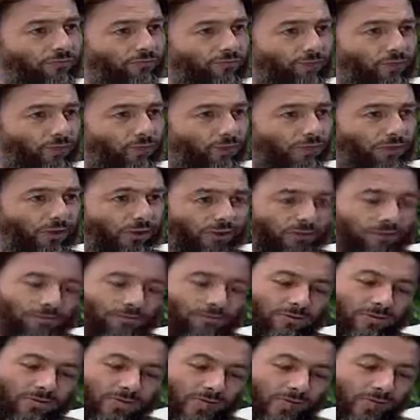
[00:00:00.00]
viewer
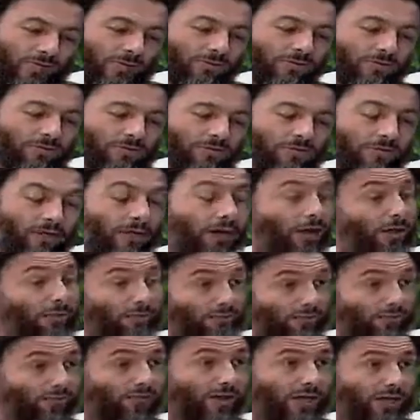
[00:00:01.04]
says, I
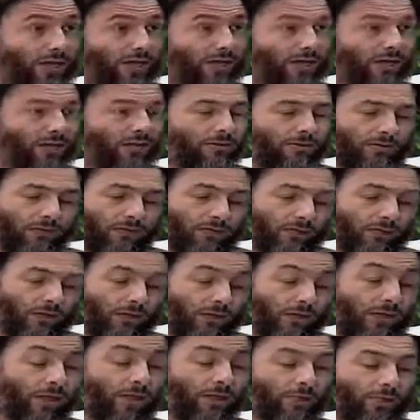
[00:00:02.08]
pray
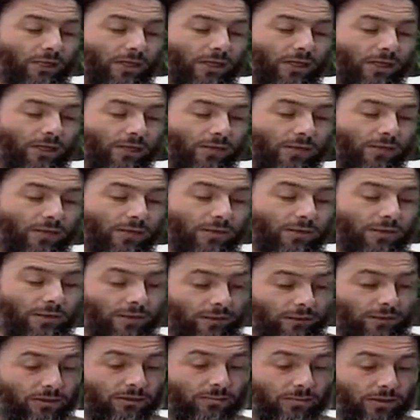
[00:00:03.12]
Taraweeh
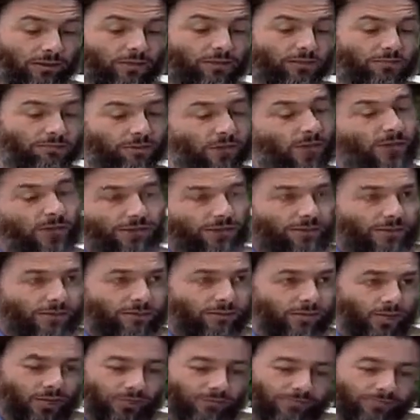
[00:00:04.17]
in the mosque behind the
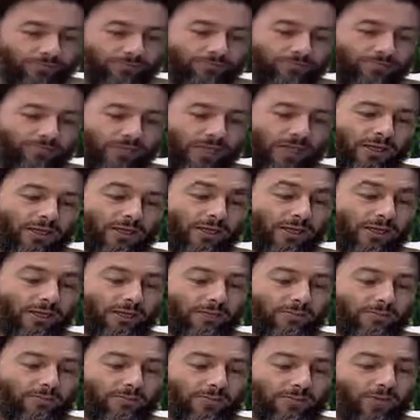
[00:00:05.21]
Imam,
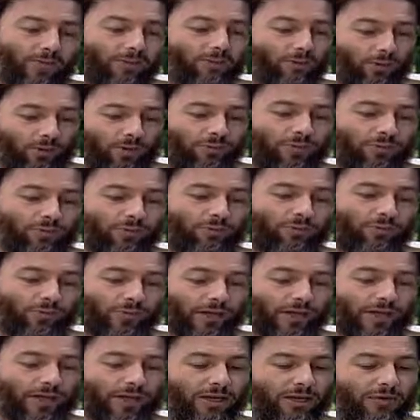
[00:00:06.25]
but I want to
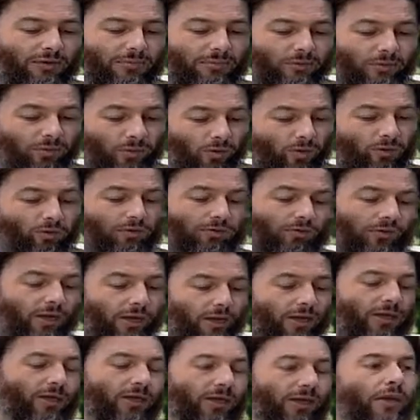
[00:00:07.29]
pray more
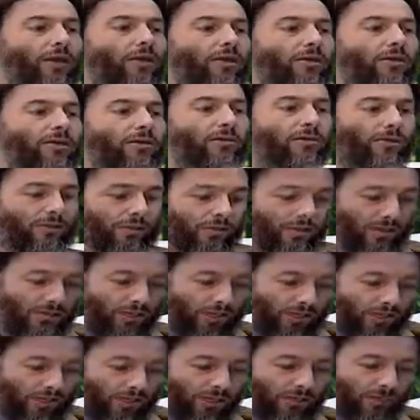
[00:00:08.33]
rak'ah
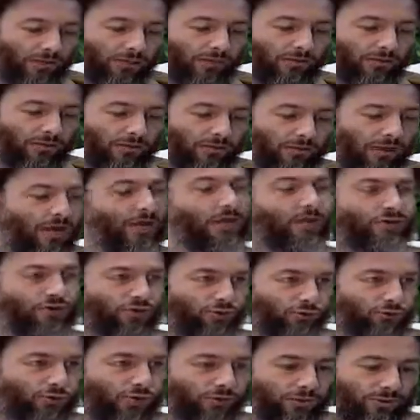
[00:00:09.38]
in
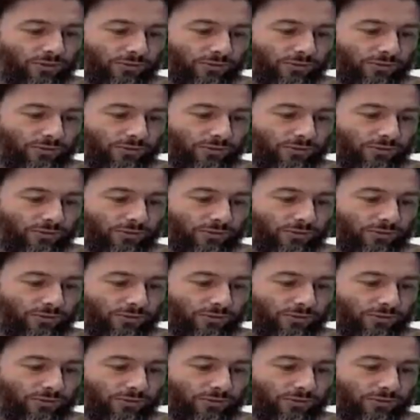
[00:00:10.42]
Tahajjud.